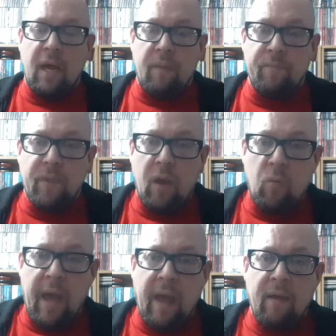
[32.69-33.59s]
um,
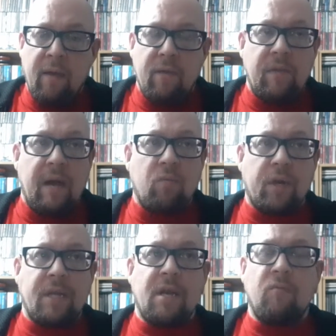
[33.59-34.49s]
aware that what
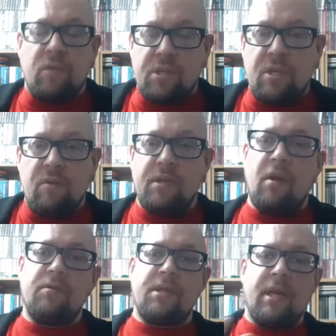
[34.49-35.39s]
I don't want to do is
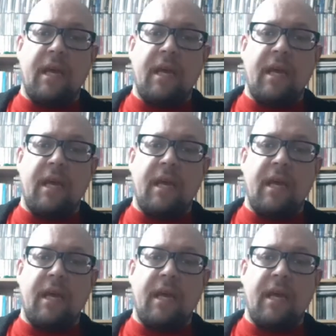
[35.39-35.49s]
constantly